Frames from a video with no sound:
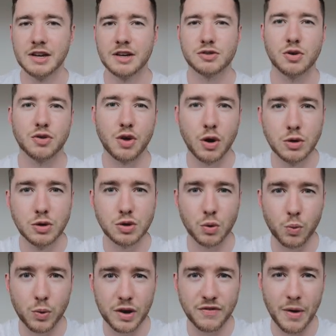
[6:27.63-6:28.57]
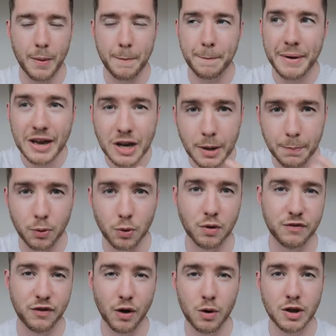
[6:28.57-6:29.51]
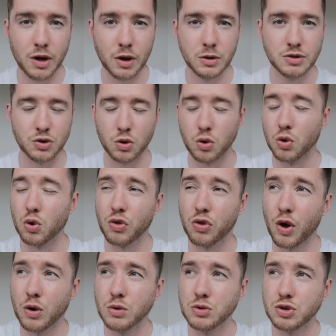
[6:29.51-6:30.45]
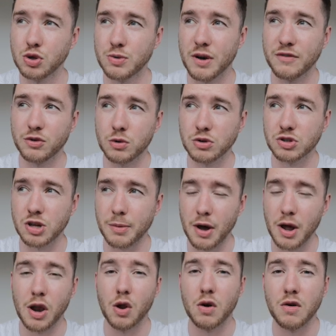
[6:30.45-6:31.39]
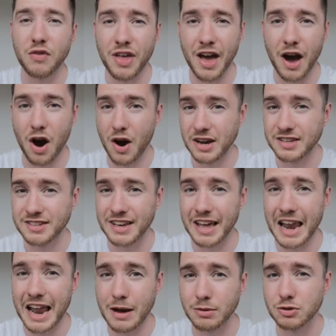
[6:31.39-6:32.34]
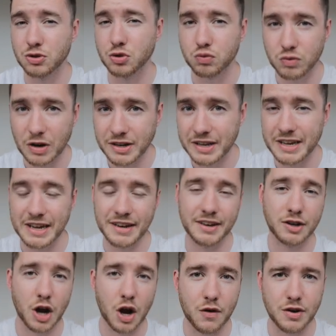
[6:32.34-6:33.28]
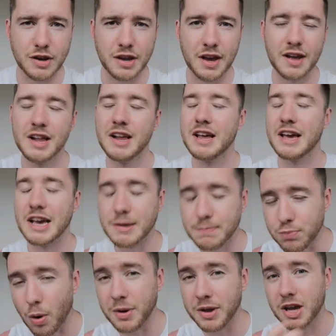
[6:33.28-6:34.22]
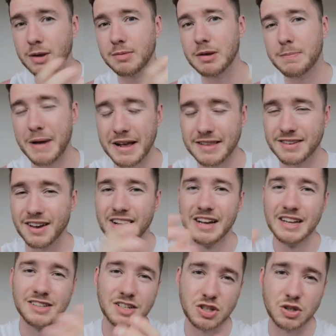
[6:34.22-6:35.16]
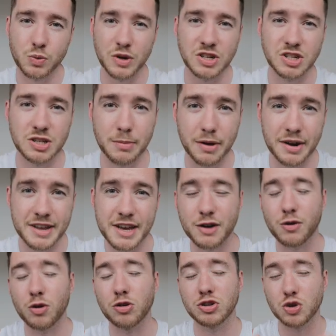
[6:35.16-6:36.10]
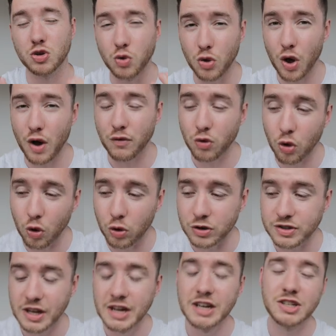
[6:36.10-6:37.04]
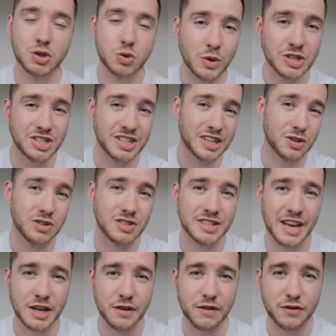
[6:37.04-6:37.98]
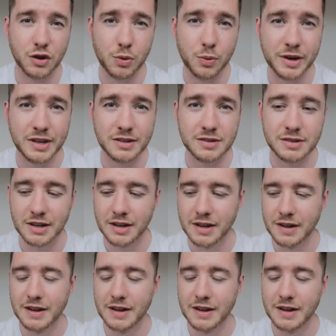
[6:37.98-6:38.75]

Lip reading: So those with bigger portfolios, or those who have used up a lot of their ISA allowance already in the current year, it's probably going to be better to switch the money across, although of course switching could take a few weeks.